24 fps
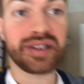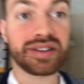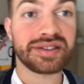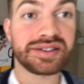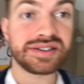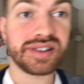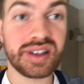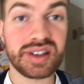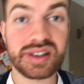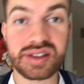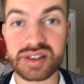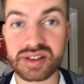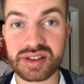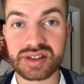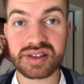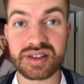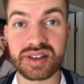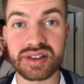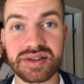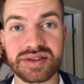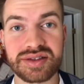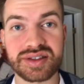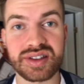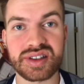My face is
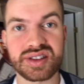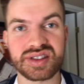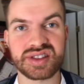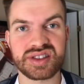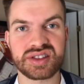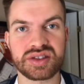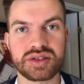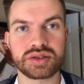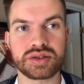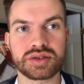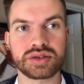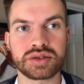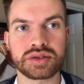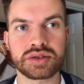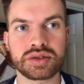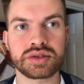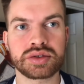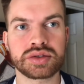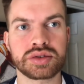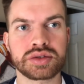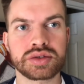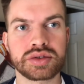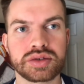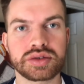still frozen,
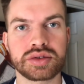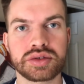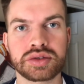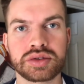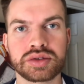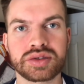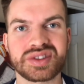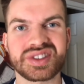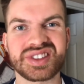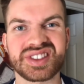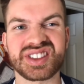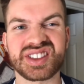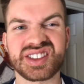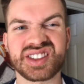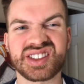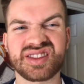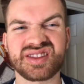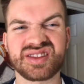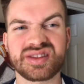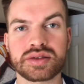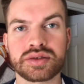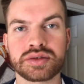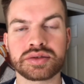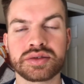so I
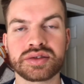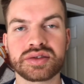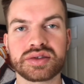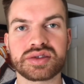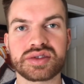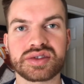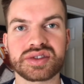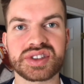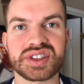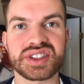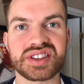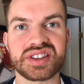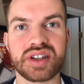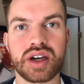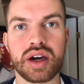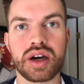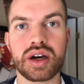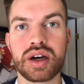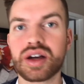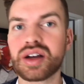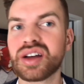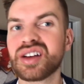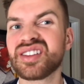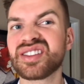can't really move it right
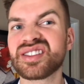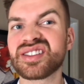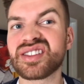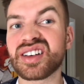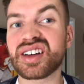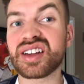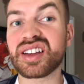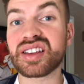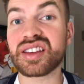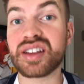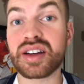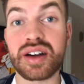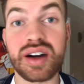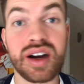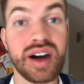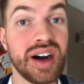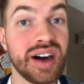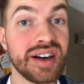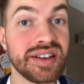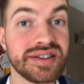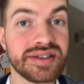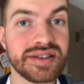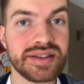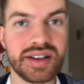now, but they're
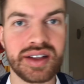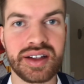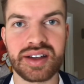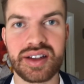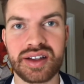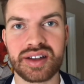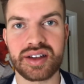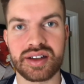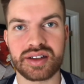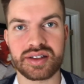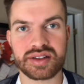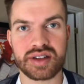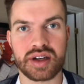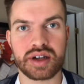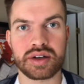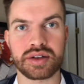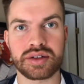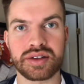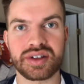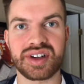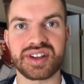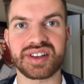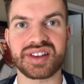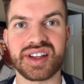off. It's kind
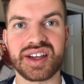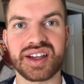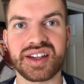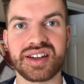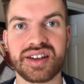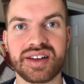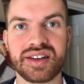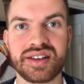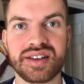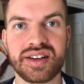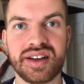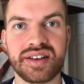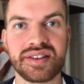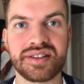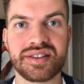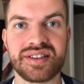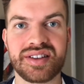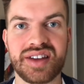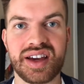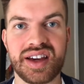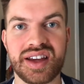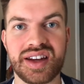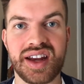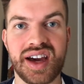of weird, they didn't
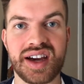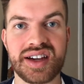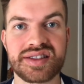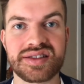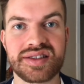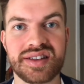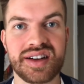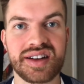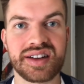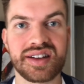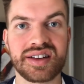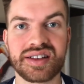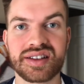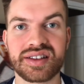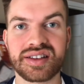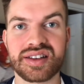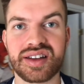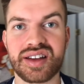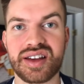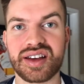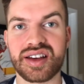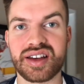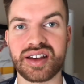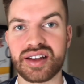even take an x-ray.
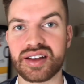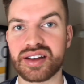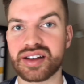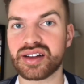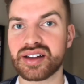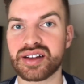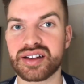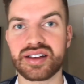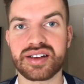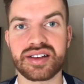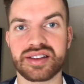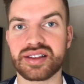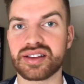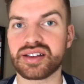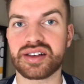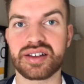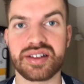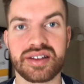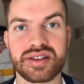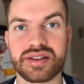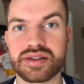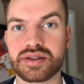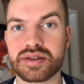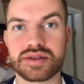They
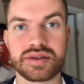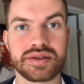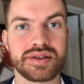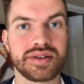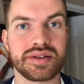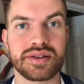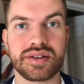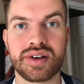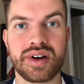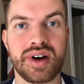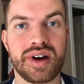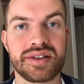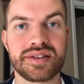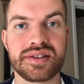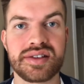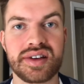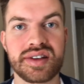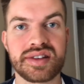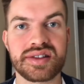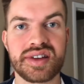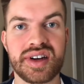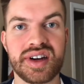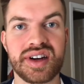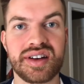literally just got me
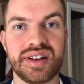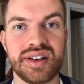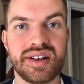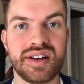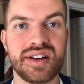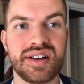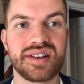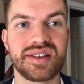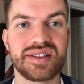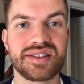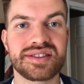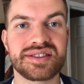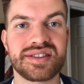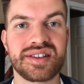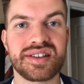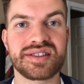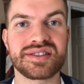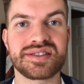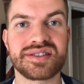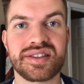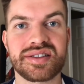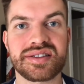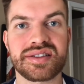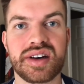in there,
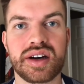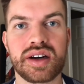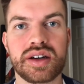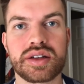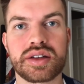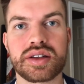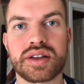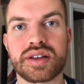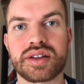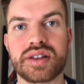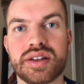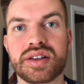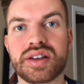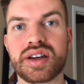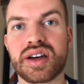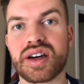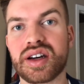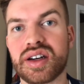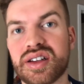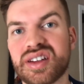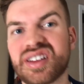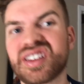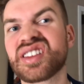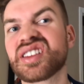froze my mouth, and
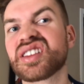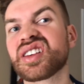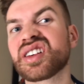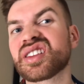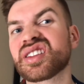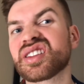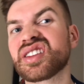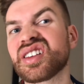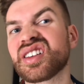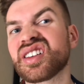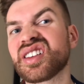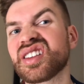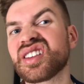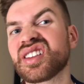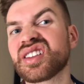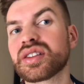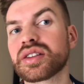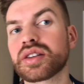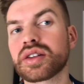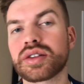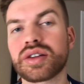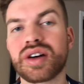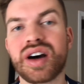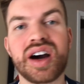took the
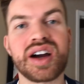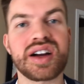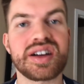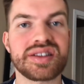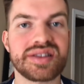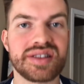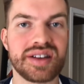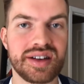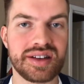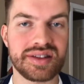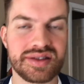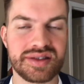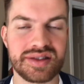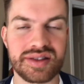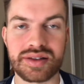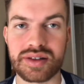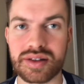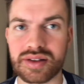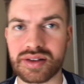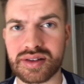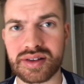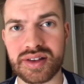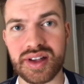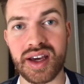wires off,
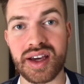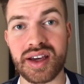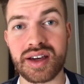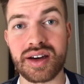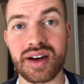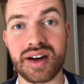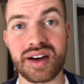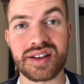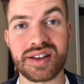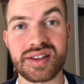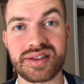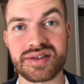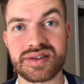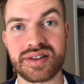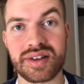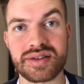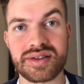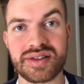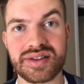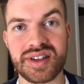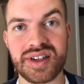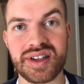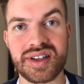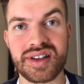so thank God that's
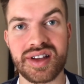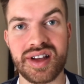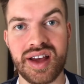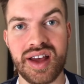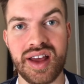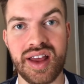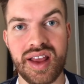over with.